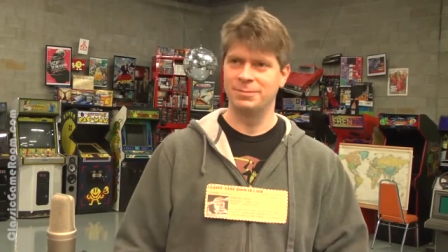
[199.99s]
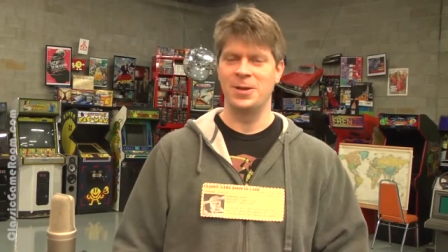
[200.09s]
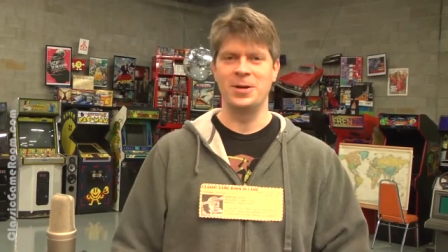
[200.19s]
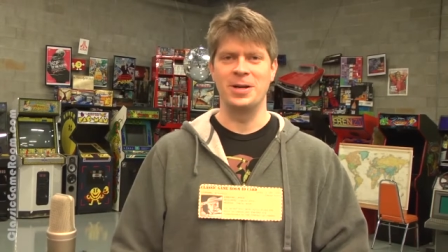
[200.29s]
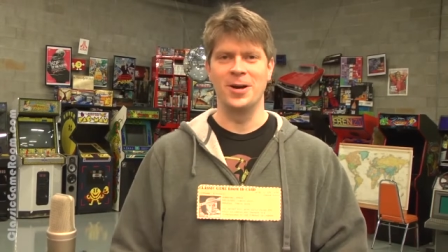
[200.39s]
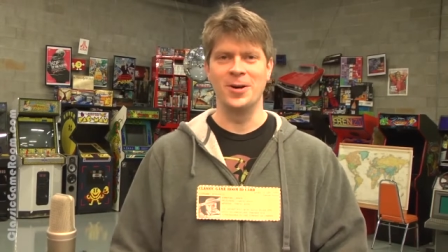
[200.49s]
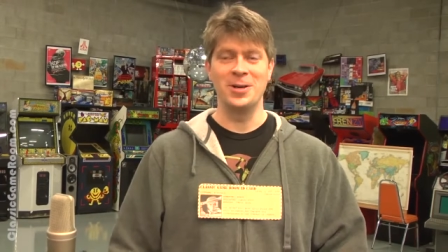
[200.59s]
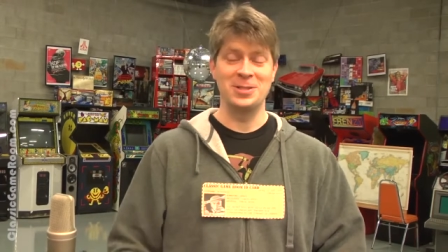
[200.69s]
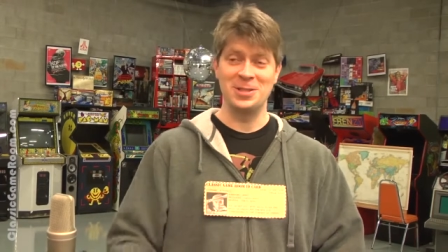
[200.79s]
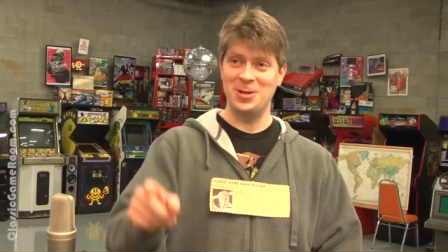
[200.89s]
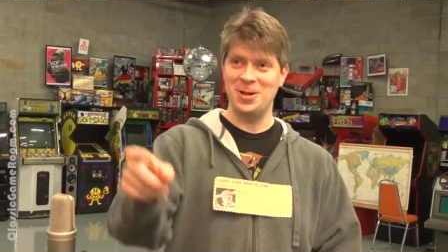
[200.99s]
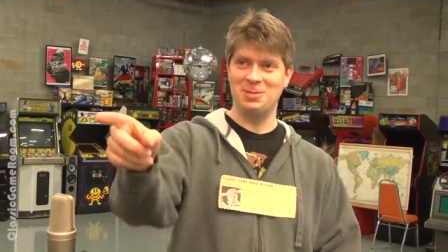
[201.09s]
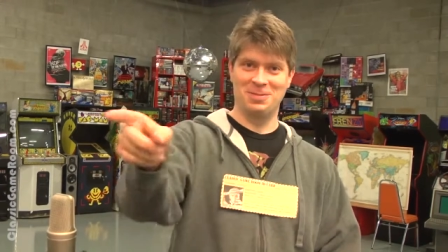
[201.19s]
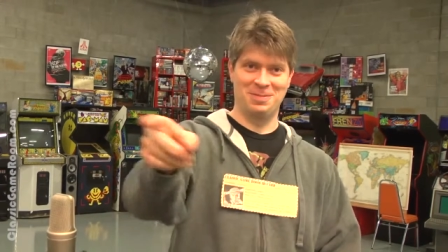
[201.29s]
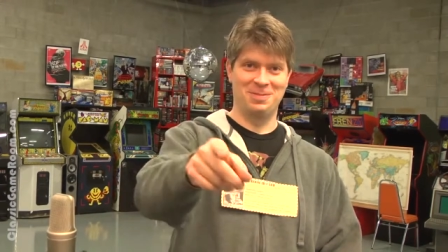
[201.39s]
There you go. See, you
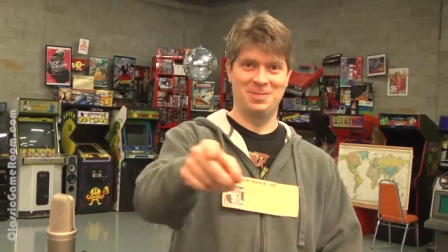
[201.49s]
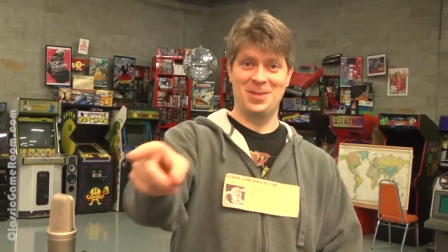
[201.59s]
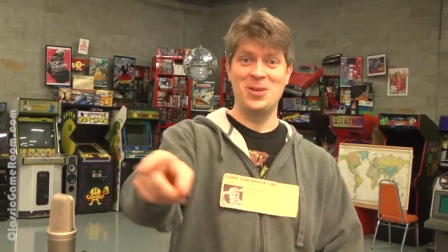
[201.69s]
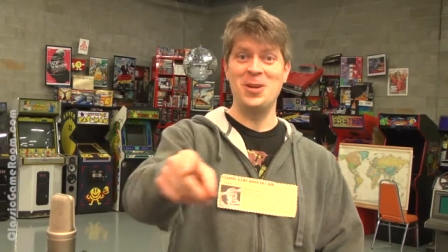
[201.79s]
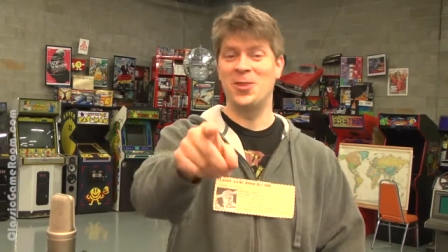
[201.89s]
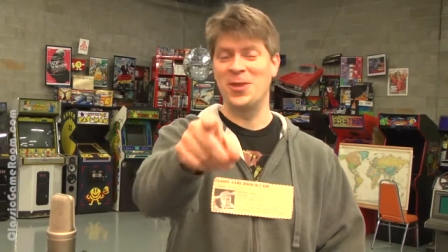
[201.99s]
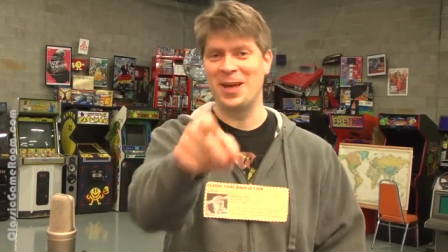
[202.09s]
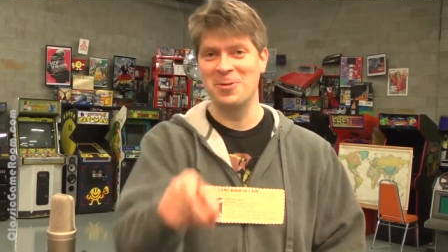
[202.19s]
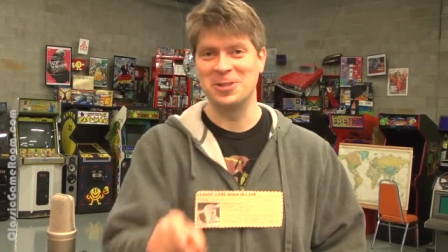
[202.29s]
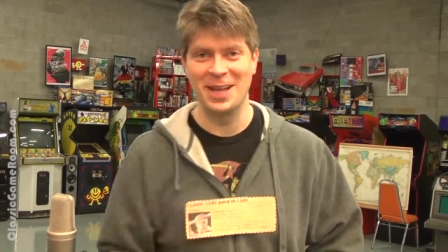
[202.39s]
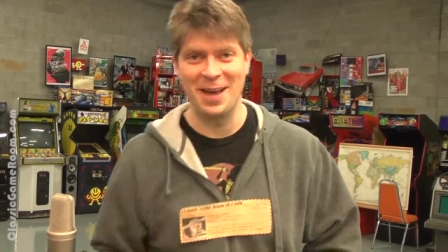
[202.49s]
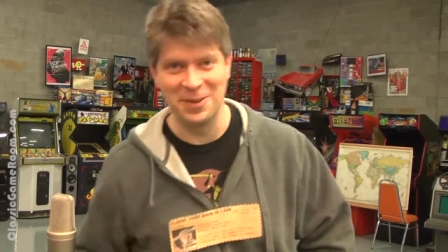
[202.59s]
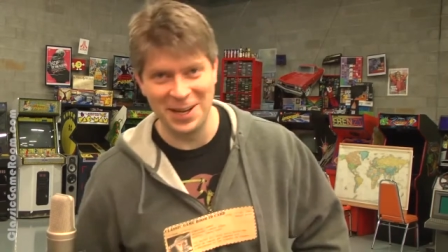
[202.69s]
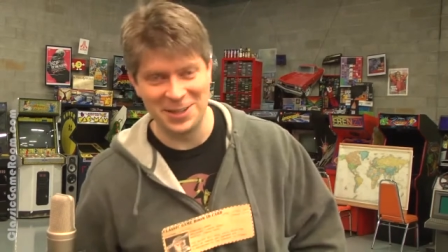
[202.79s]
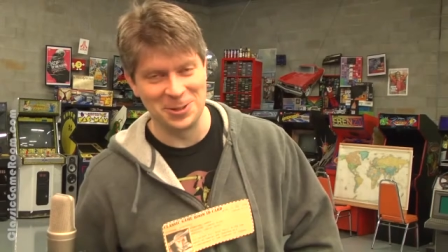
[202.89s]
didn't think I was going to have
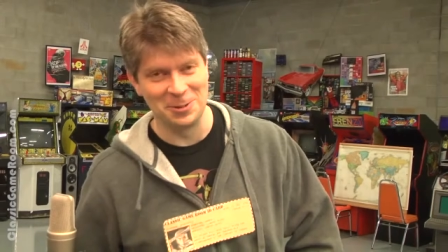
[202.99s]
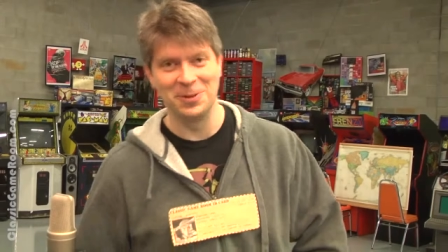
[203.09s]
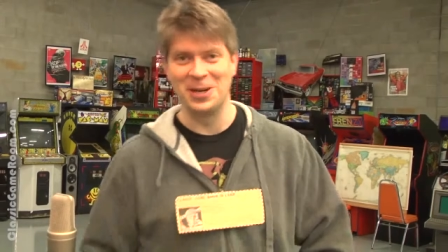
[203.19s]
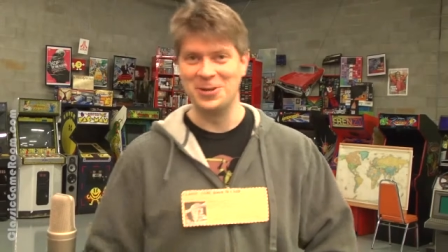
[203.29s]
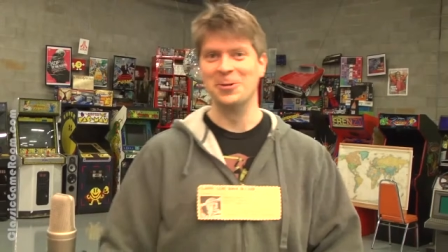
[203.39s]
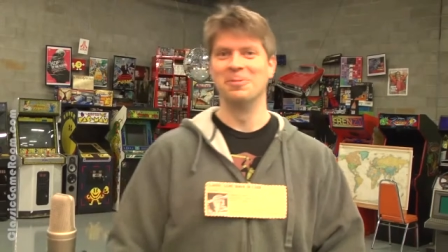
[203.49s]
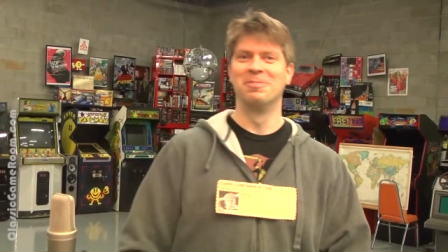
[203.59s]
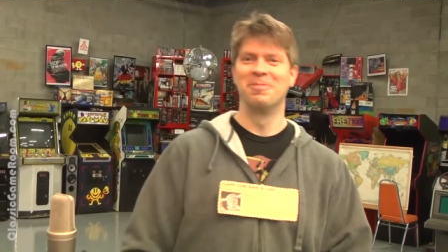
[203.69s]
an answer, but I do.